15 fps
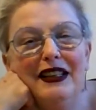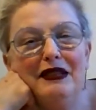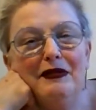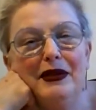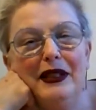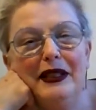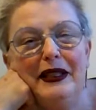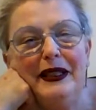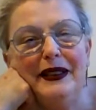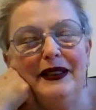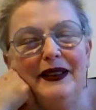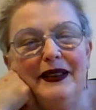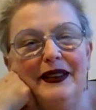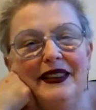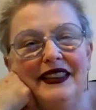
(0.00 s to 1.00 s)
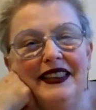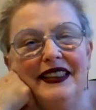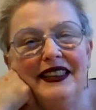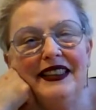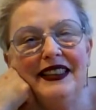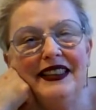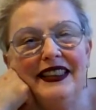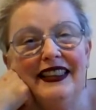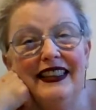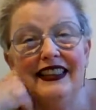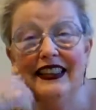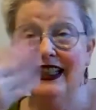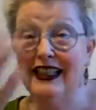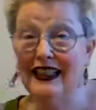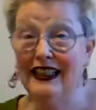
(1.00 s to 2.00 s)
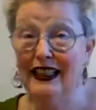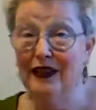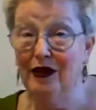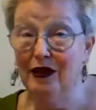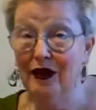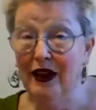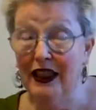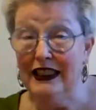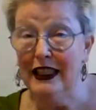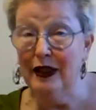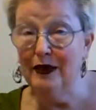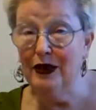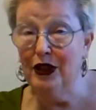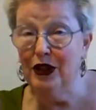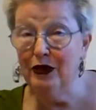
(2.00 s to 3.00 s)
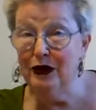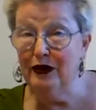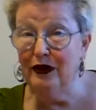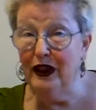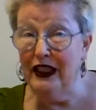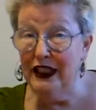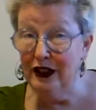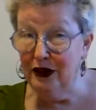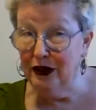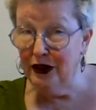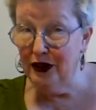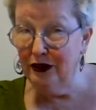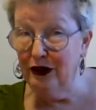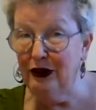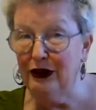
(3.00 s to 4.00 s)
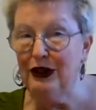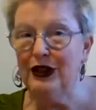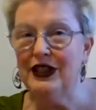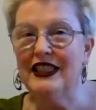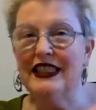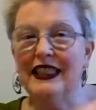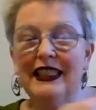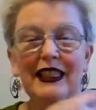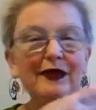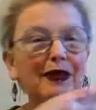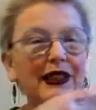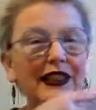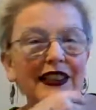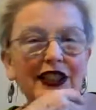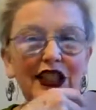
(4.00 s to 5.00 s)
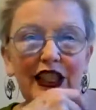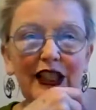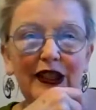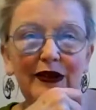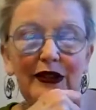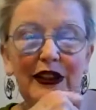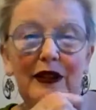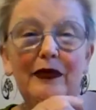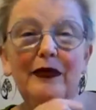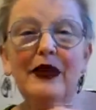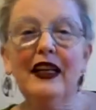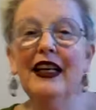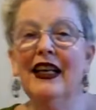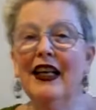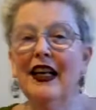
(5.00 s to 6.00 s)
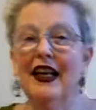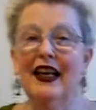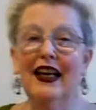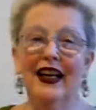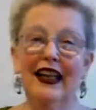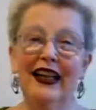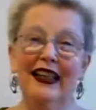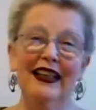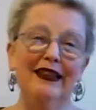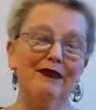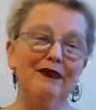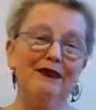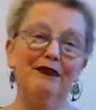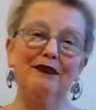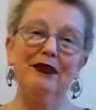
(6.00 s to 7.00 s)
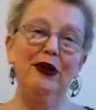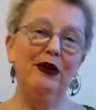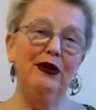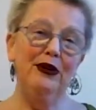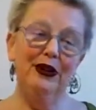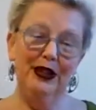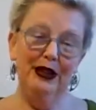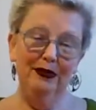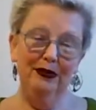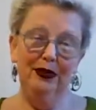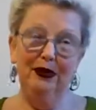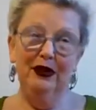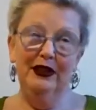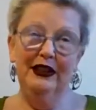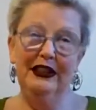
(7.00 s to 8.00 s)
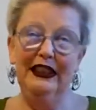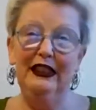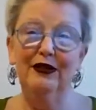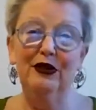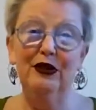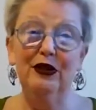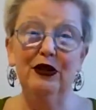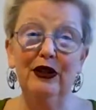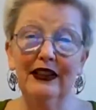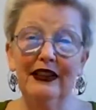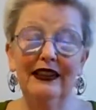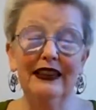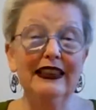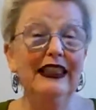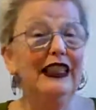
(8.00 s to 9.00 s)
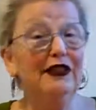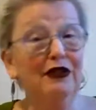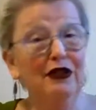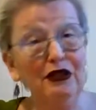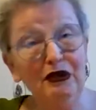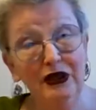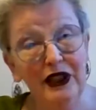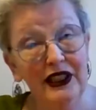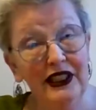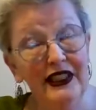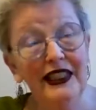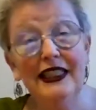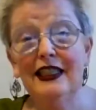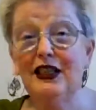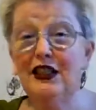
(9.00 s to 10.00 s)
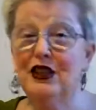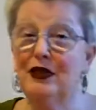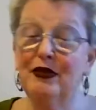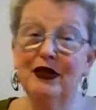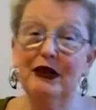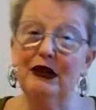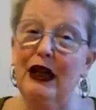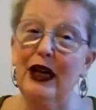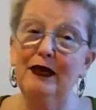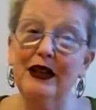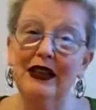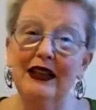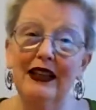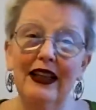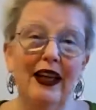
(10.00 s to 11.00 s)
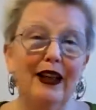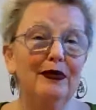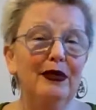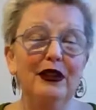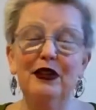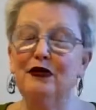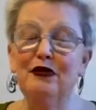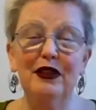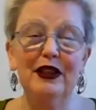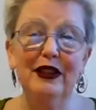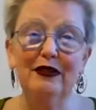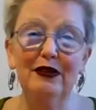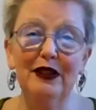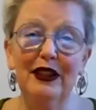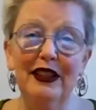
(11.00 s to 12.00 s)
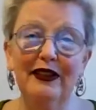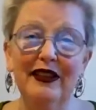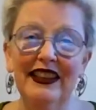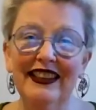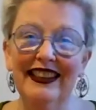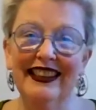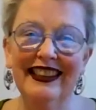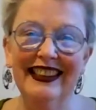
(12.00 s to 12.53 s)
But if you find somebody who would find it useful to see it, please share it with them. And most importantly of all, if you would consider subscribing, I'll be your friend forever.